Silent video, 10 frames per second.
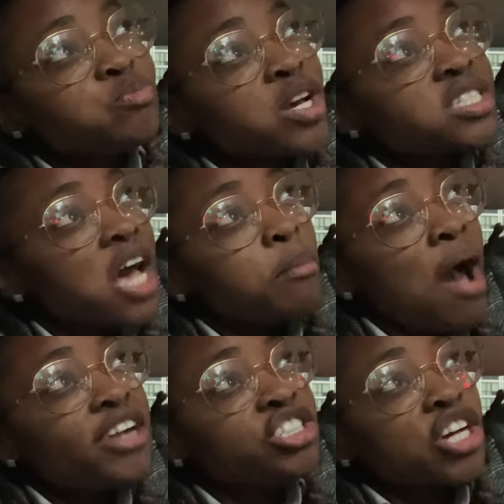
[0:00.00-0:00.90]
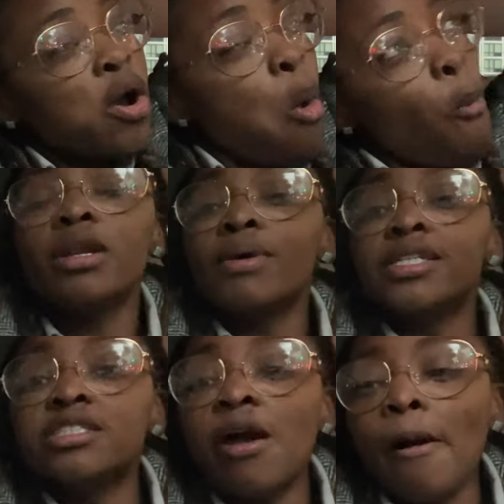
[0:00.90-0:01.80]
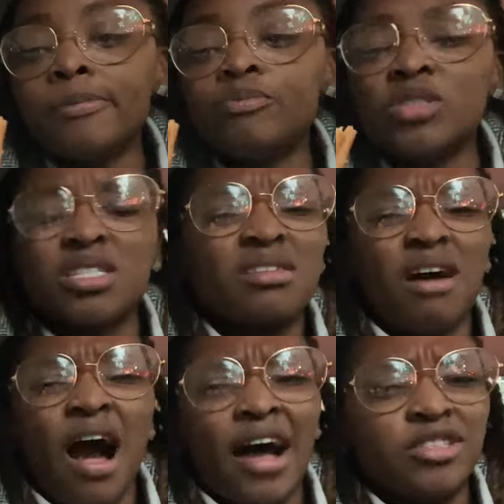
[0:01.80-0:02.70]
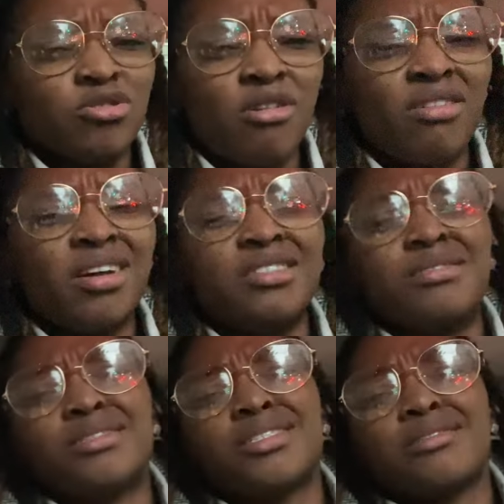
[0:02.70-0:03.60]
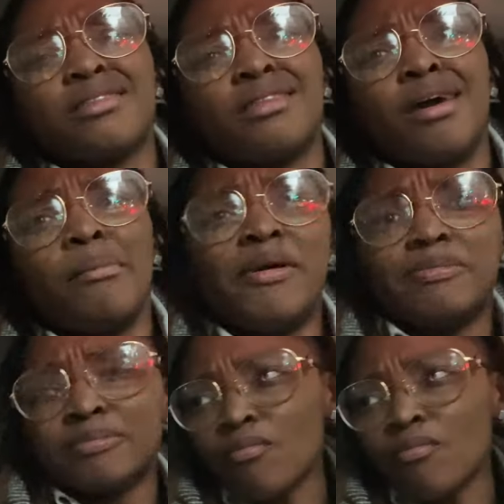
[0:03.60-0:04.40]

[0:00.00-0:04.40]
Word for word: it's like magic. Anyways, yeah, this hot dog is slamming.